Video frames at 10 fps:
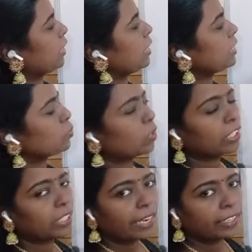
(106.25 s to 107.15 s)
It is
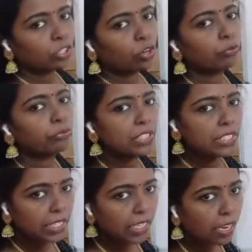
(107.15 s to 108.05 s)
one kind of
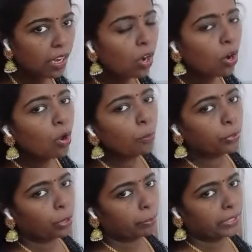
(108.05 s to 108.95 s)
physical
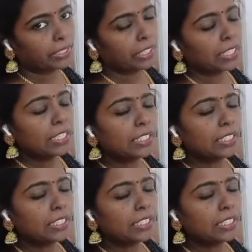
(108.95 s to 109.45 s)
property.